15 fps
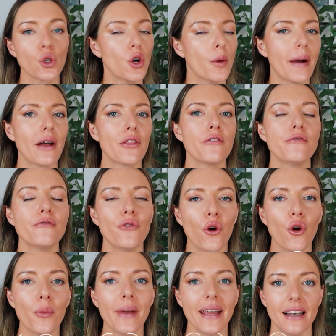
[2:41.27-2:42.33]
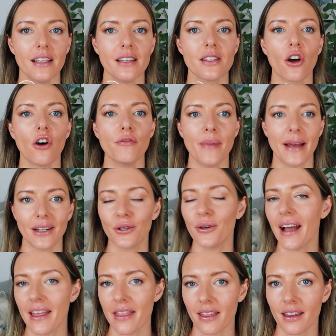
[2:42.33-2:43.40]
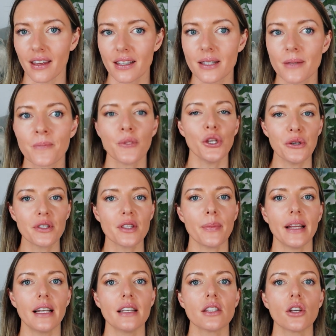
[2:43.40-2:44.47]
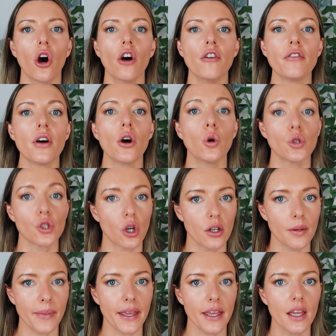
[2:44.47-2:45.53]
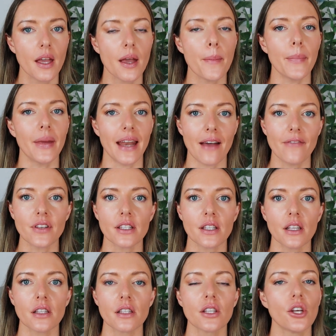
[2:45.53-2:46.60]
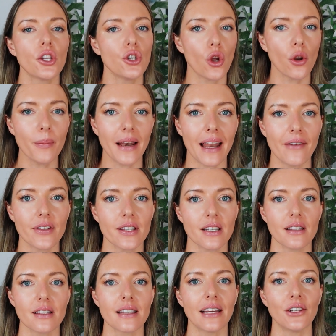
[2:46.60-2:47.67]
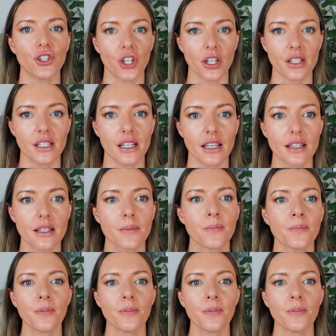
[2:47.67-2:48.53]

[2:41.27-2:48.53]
talk about the 4 pillars of medical ethics. Use the pillars of autonomy, beneficence, non-maleficence, and justice.